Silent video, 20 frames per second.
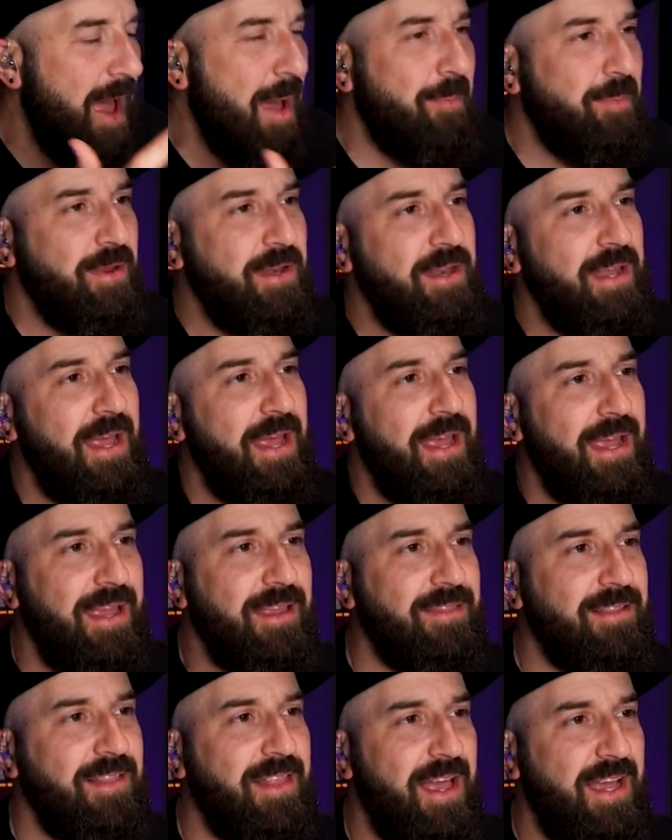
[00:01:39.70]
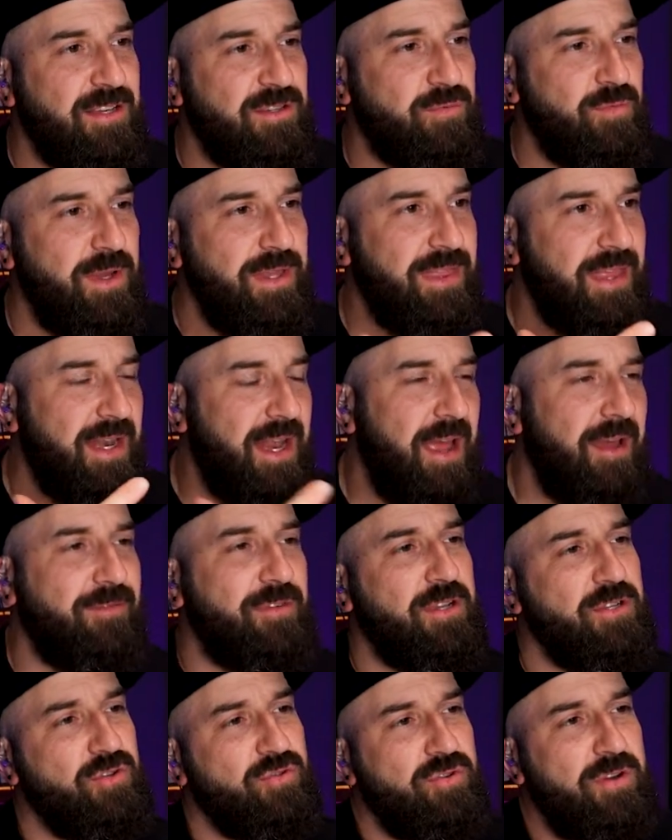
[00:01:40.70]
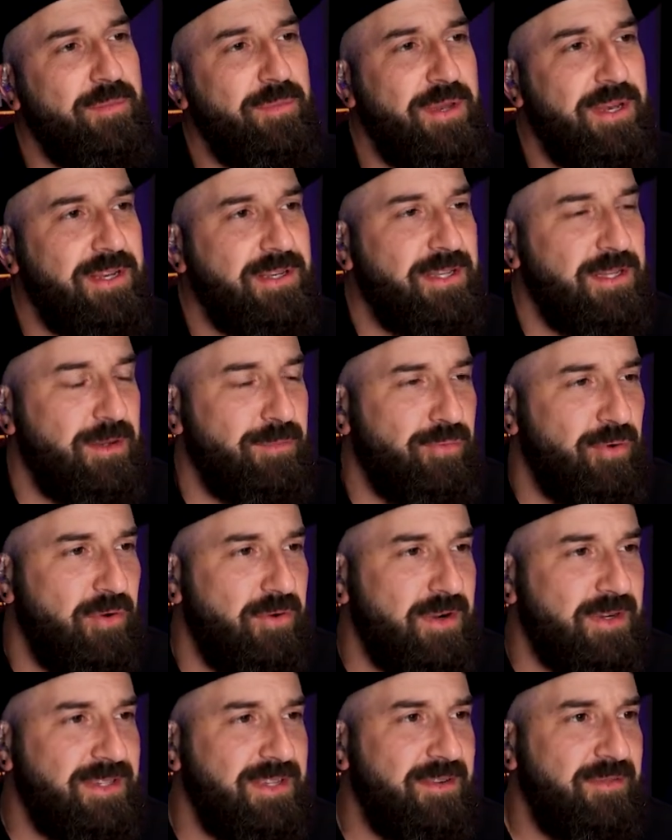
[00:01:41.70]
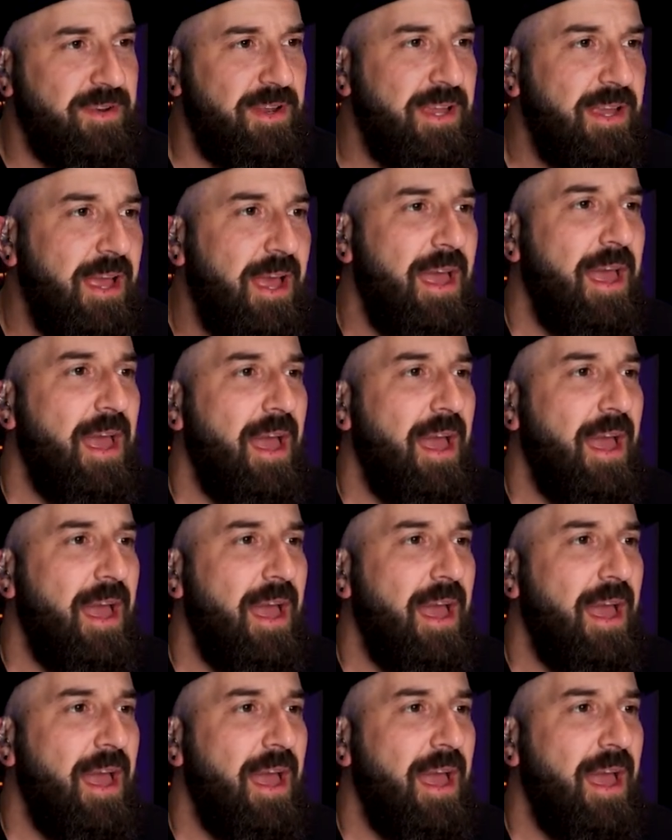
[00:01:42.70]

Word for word: happened in the last week that have contributed to the productivity,